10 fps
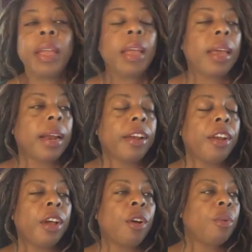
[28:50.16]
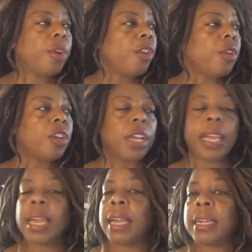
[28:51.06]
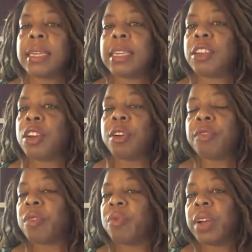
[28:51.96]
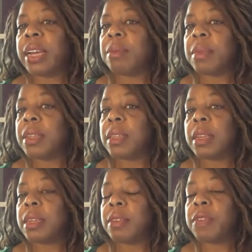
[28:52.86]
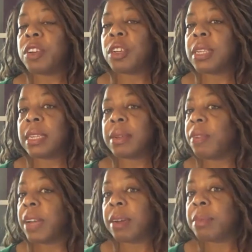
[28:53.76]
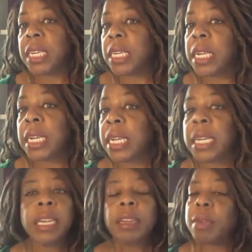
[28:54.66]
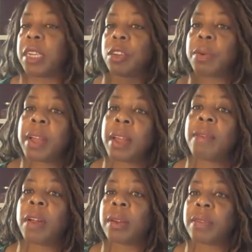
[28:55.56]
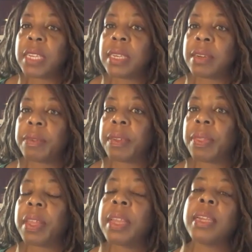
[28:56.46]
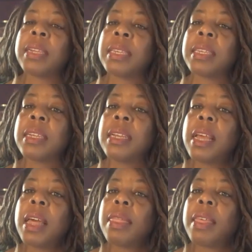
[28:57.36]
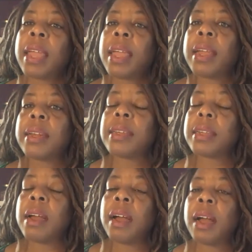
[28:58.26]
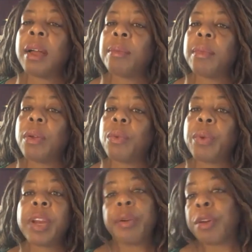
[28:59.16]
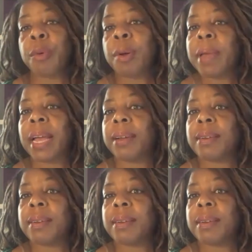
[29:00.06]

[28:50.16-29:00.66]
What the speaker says: I know when you look at from vitamin deficiency, vitamin D, B12, all of these different things that we don't know about